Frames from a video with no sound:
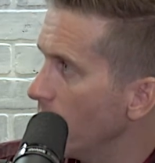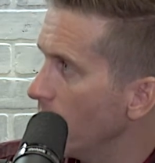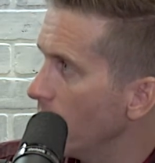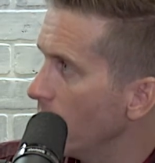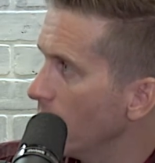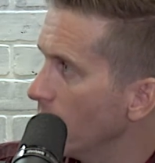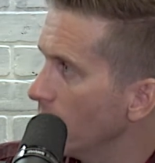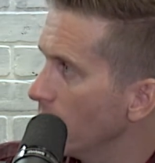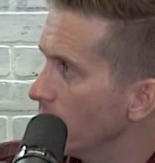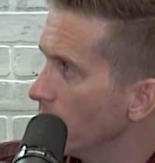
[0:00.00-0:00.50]

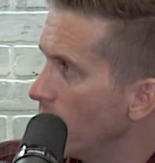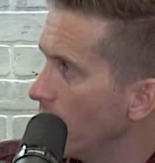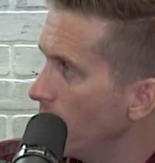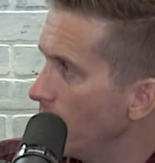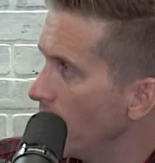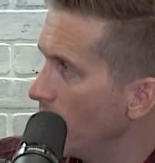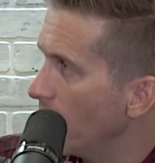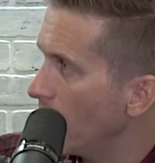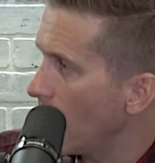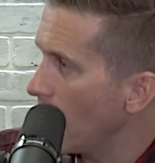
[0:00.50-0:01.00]
and
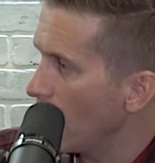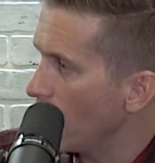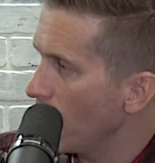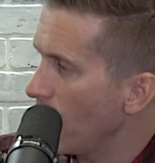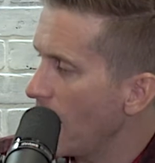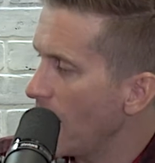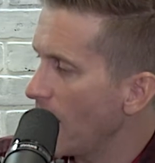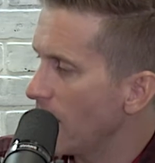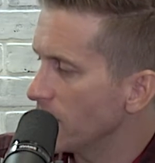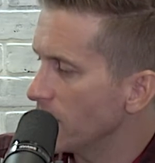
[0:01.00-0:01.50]
then how
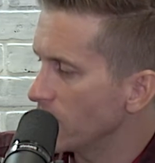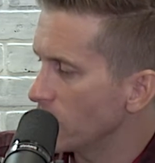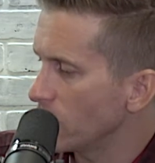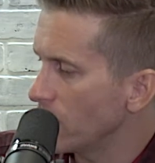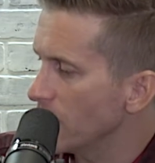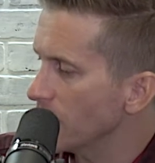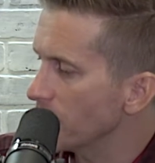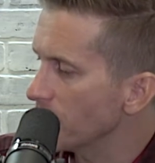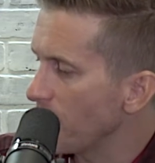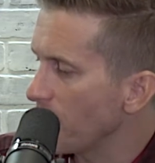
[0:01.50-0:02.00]
that has
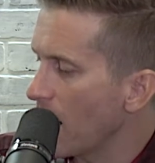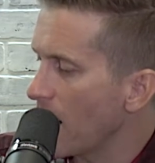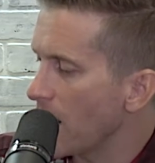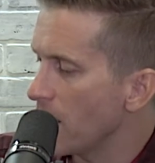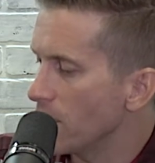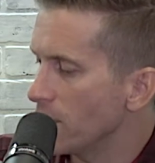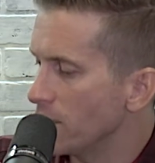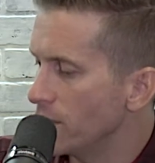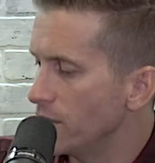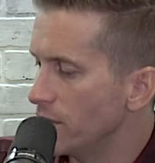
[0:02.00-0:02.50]

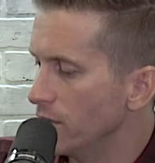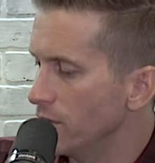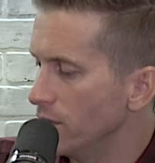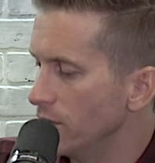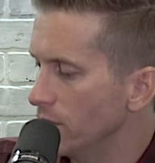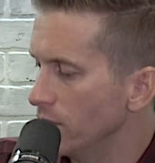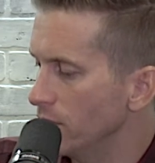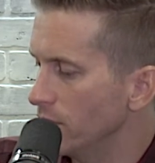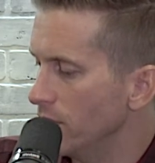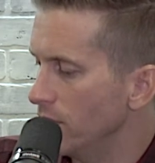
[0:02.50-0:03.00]
transpired
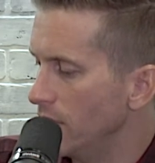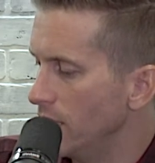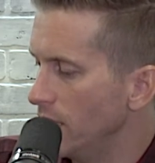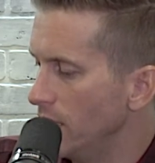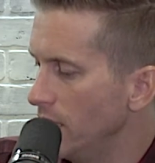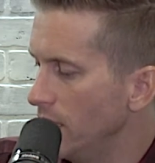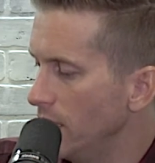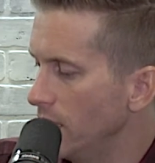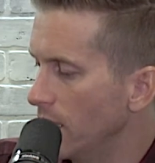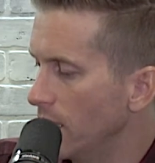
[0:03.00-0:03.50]
to
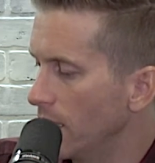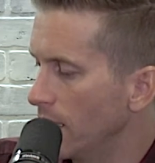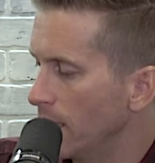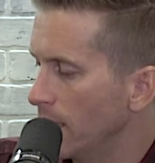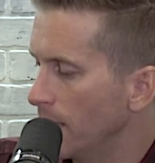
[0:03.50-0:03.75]
the